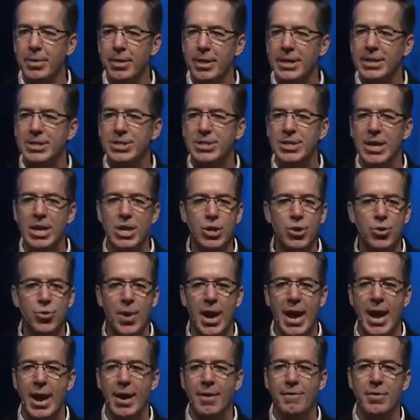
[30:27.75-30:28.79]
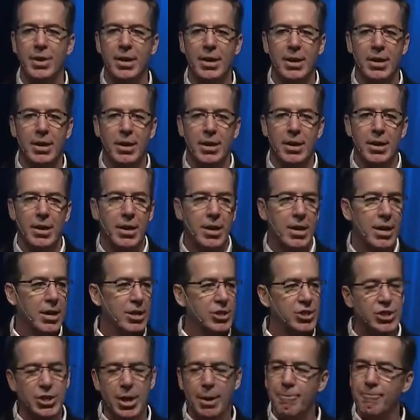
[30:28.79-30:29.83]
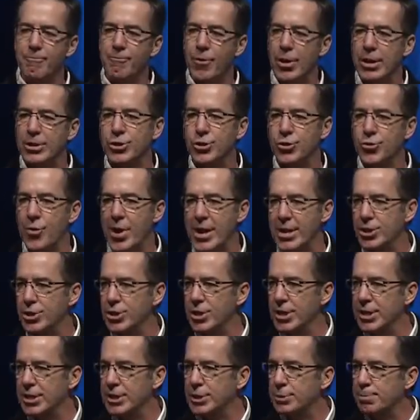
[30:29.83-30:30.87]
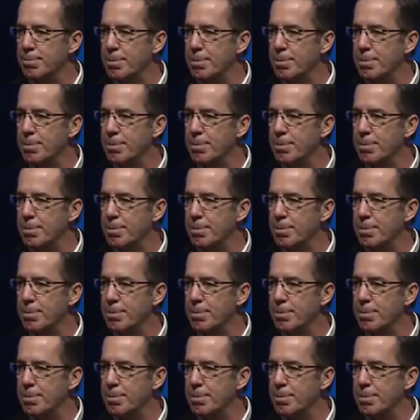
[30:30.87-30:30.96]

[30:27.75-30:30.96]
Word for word: let's say you have uh, some frustration that's